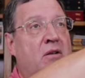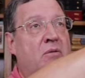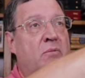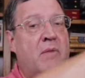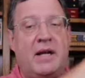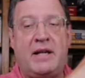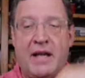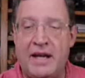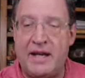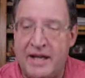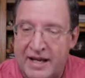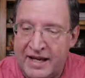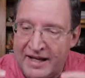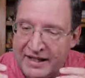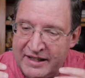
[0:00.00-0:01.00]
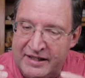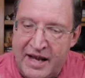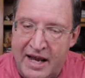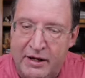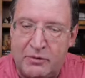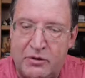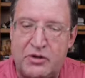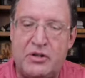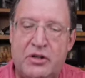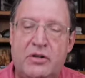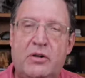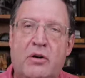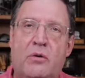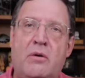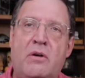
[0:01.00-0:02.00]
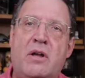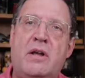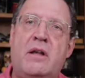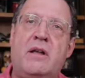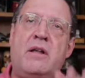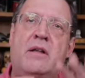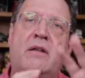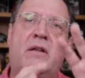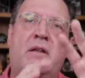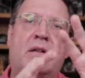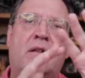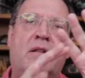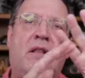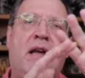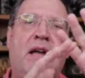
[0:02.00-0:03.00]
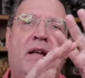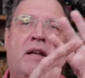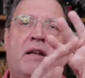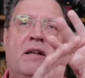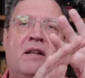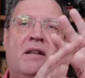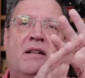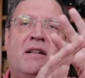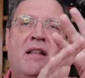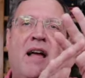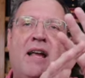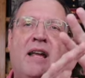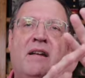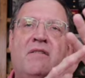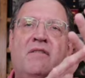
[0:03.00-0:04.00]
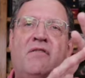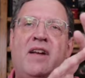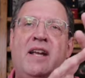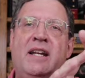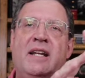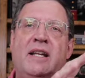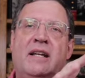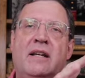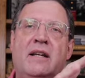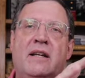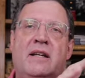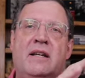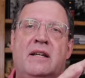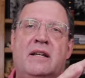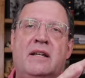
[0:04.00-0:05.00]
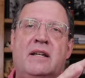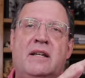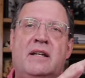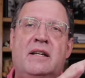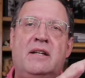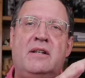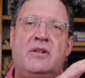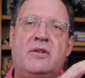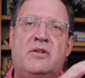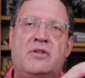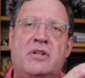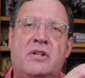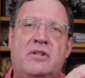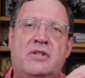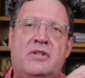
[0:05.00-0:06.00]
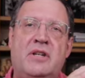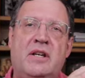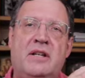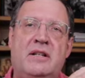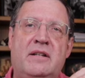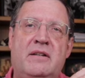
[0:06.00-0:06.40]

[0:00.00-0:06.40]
Make a decrescendo like light fading into the sunset.